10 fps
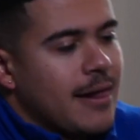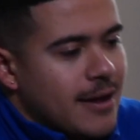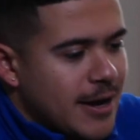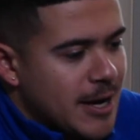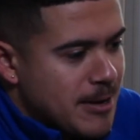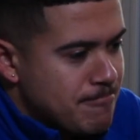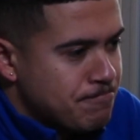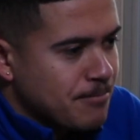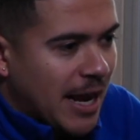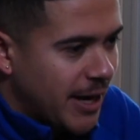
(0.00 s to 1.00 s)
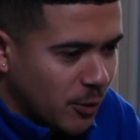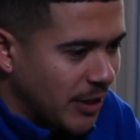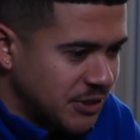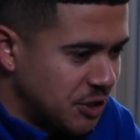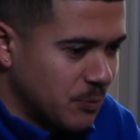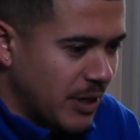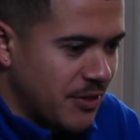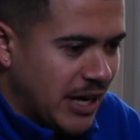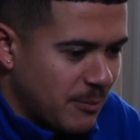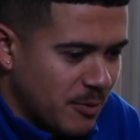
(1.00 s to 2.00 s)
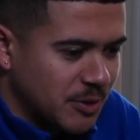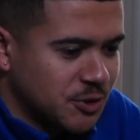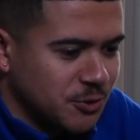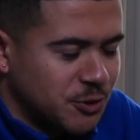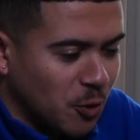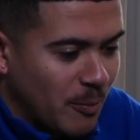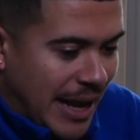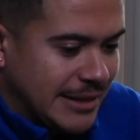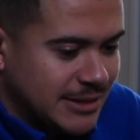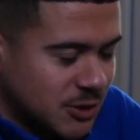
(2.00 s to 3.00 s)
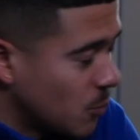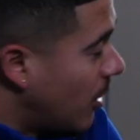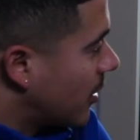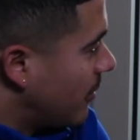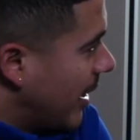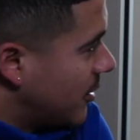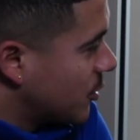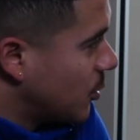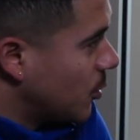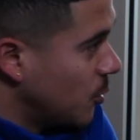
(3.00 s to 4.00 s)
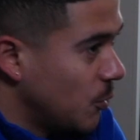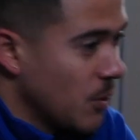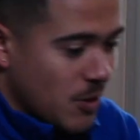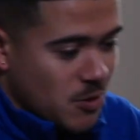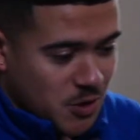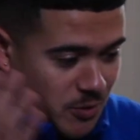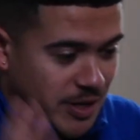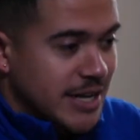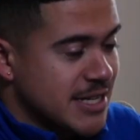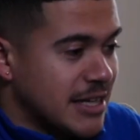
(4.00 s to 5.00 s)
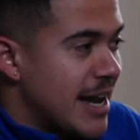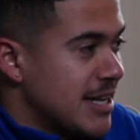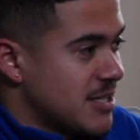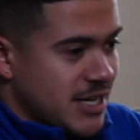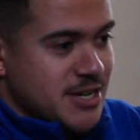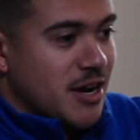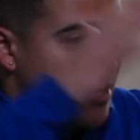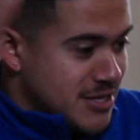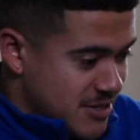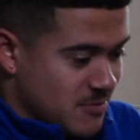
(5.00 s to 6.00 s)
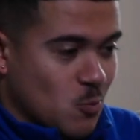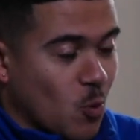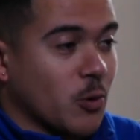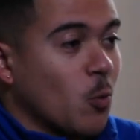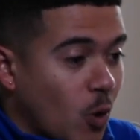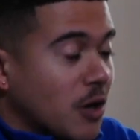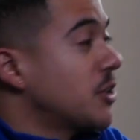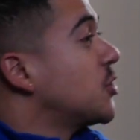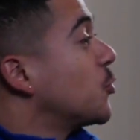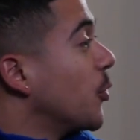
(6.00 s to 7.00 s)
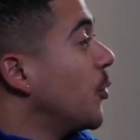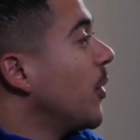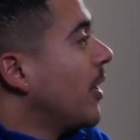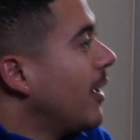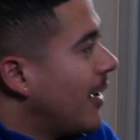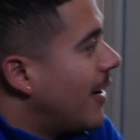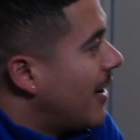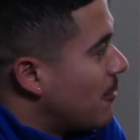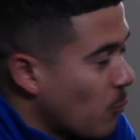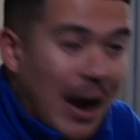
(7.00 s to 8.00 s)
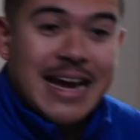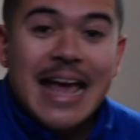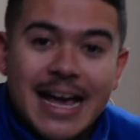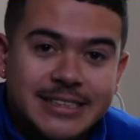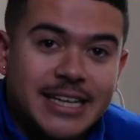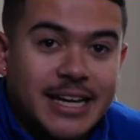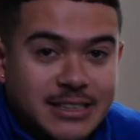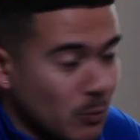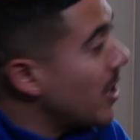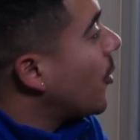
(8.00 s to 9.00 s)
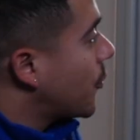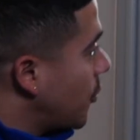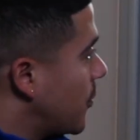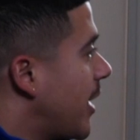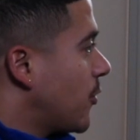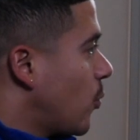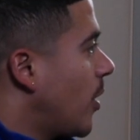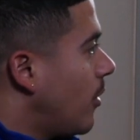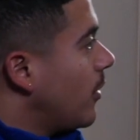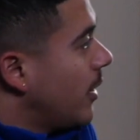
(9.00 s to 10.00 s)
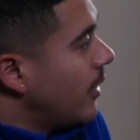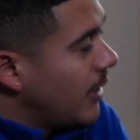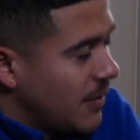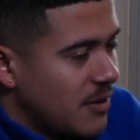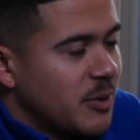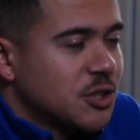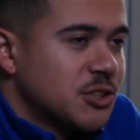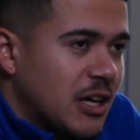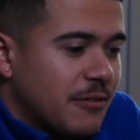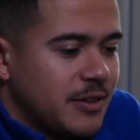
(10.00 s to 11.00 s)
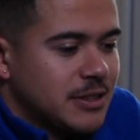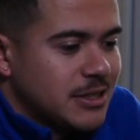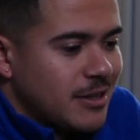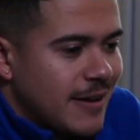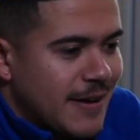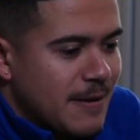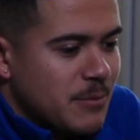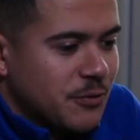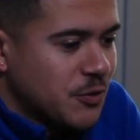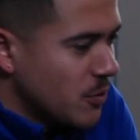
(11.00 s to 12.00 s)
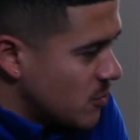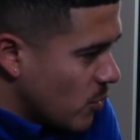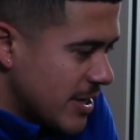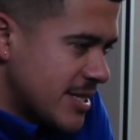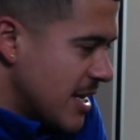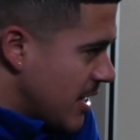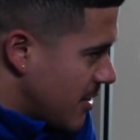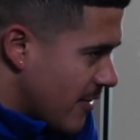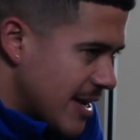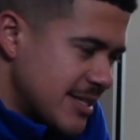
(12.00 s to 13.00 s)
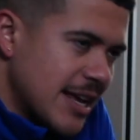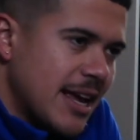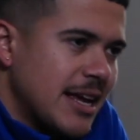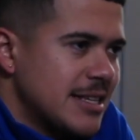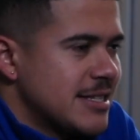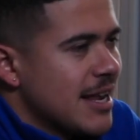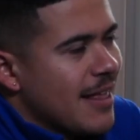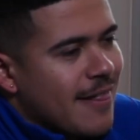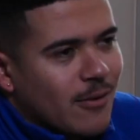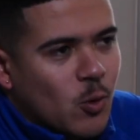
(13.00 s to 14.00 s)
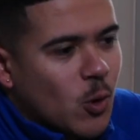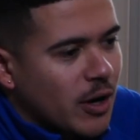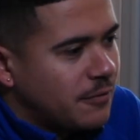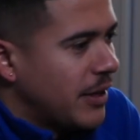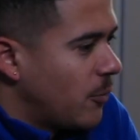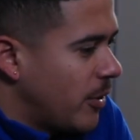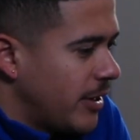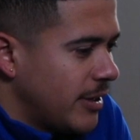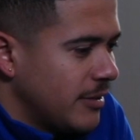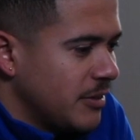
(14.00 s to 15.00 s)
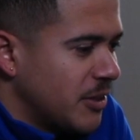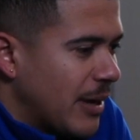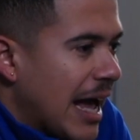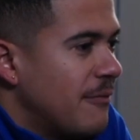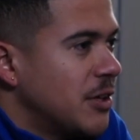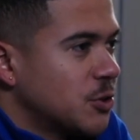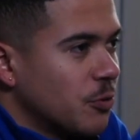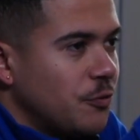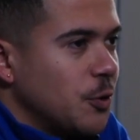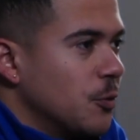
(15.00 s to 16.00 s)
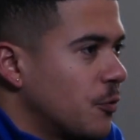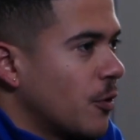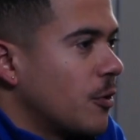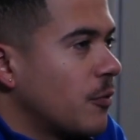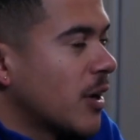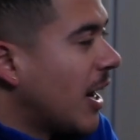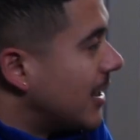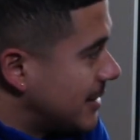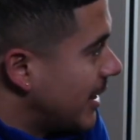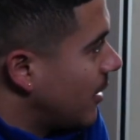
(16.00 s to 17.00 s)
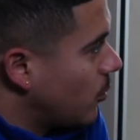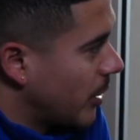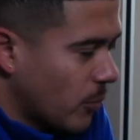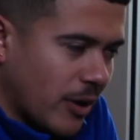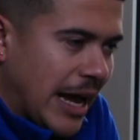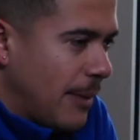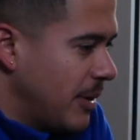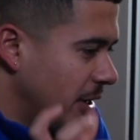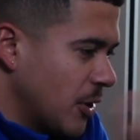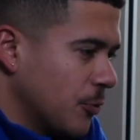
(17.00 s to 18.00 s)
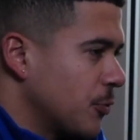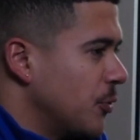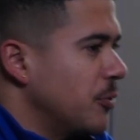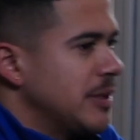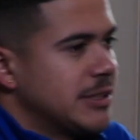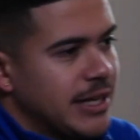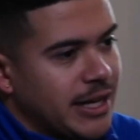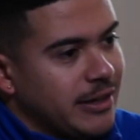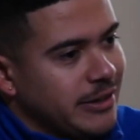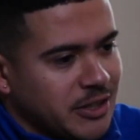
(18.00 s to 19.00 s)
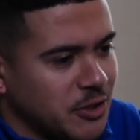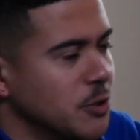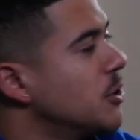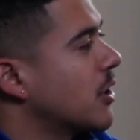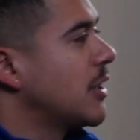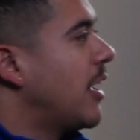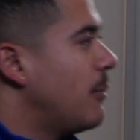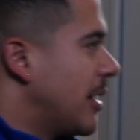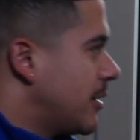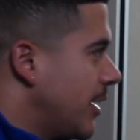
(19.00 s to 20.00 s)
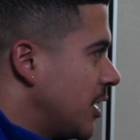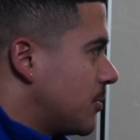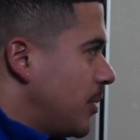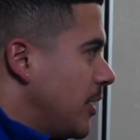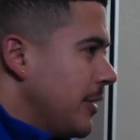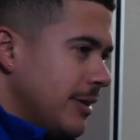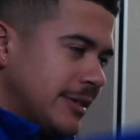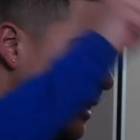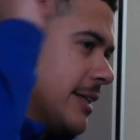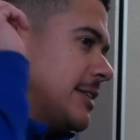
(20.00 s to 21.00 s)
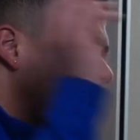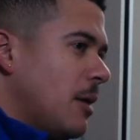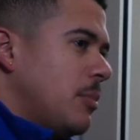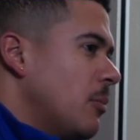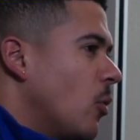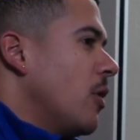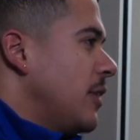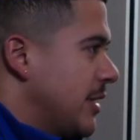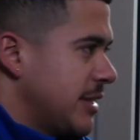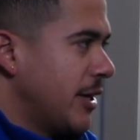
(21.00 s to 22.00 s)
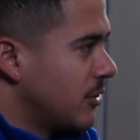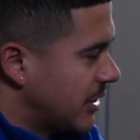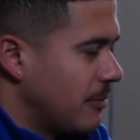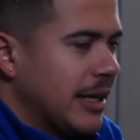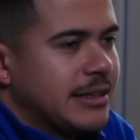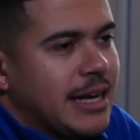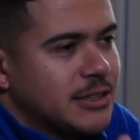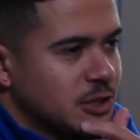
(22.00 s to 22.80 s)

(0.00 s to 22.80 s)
I had a great teacher by the name of Mr. Dolmatz at Squalicum High School who, in his class, he taught us, walked us through writing essays. And we also do as well in the admissions office. If students want to send in their essays, or if they want to, have us review for content, we're happy to go through and say, you talked a lot about this, but take this out, put more of this in, or something like that.